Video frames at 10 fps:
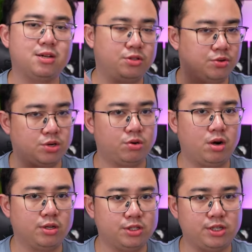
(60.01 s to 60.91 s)
to go
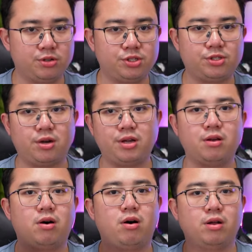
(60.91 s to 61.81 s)
on sale starting
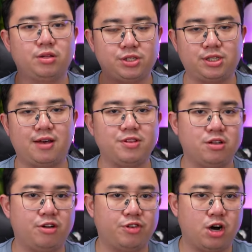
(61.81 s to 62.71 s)
on the 7th
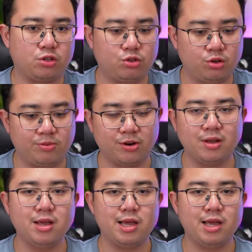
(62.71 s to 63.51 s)
of October.